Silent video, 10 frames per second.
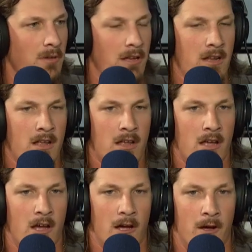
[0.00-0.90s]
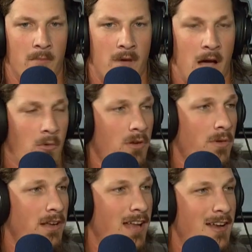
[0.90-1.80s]
But I want to
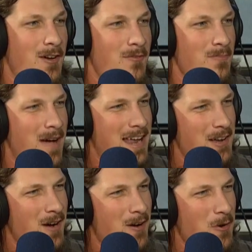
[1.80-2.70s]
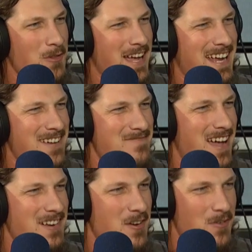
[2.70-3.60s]
win. I know how old I am.
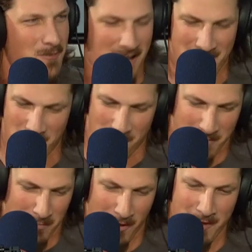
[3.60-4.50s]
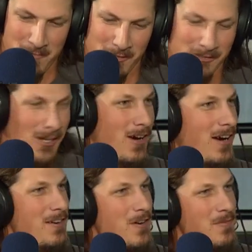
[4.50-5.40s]
I know when prime years are. I know